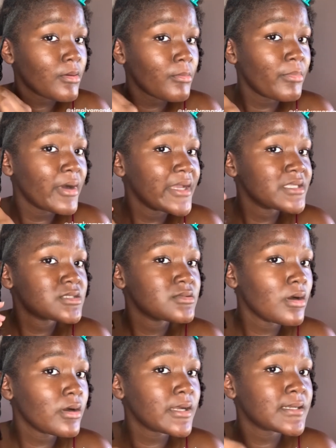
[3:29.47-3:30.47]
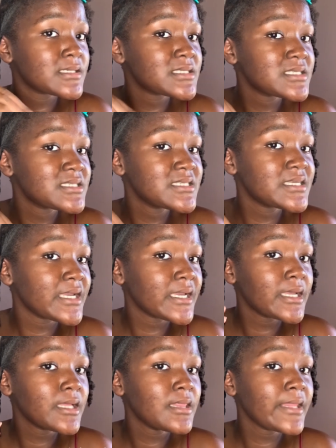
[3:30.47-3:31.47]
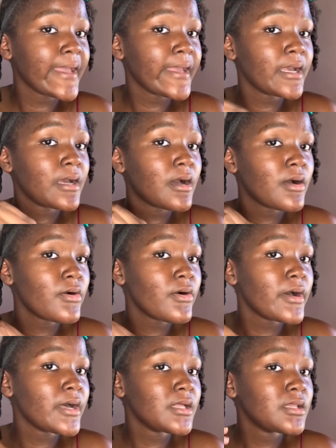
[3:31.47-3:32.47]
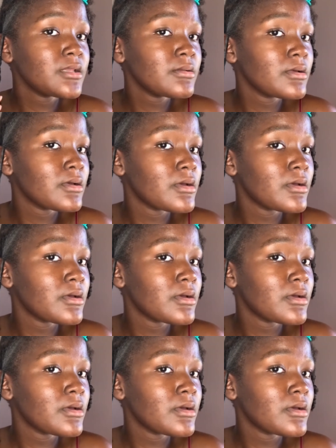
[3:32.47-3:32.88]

but it's not gonna stay like a coil,